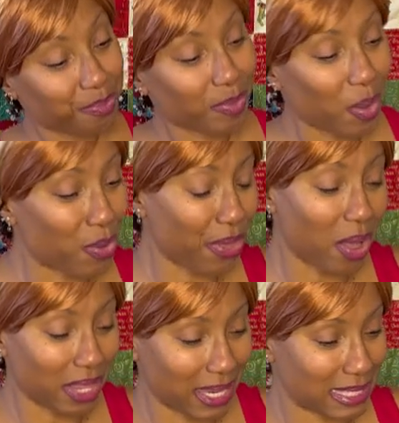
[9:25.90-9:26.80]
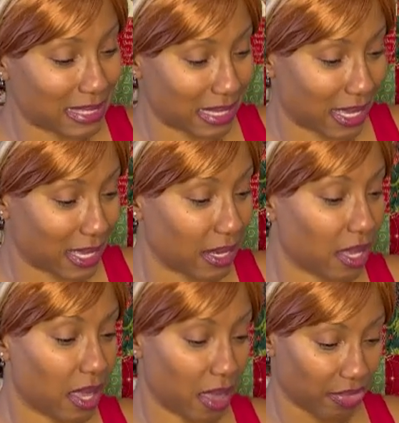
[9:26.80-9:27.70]
with all of that said,
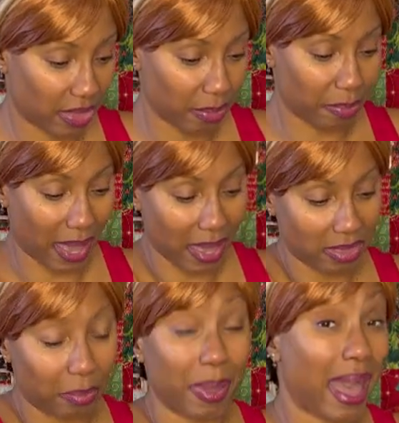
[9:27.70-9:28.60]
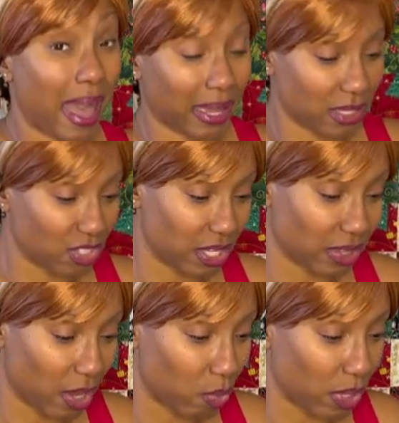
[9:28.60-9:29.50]
the packaging that
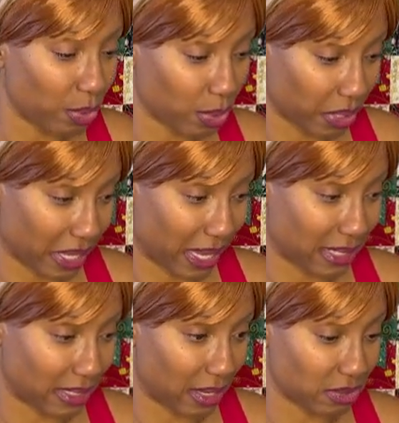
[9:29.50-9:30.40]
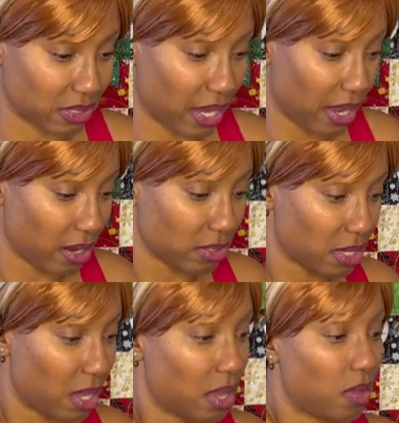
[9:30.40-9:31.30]
we were looking at downstairs
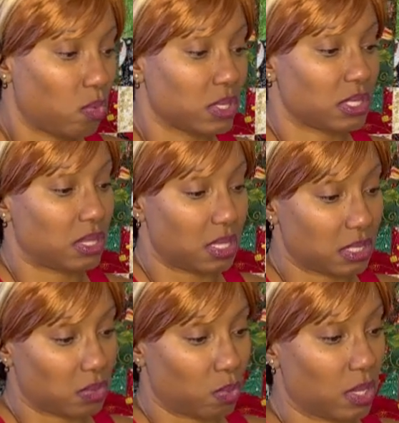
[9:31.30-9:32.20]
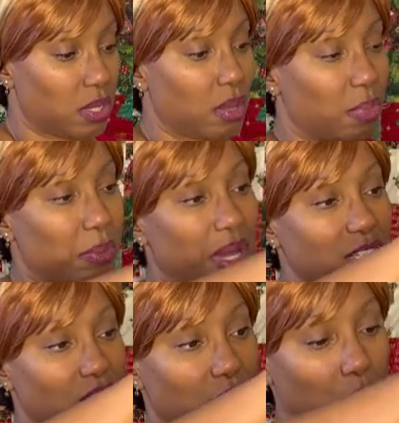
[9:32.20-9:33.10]
was this one, but I'm actually
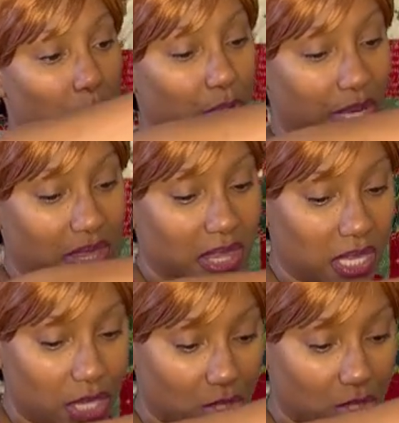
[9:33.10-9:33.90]
going to bring these